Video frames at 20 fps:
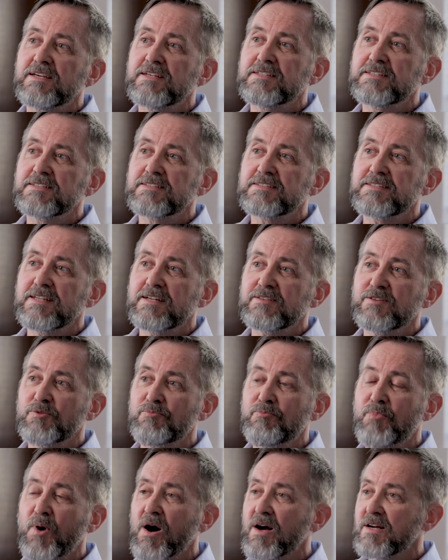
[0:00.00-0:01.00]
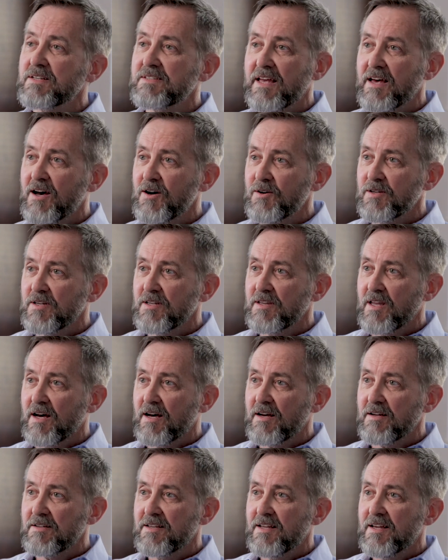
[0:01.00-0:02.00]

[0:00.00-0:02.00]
is that they're bogged down in that.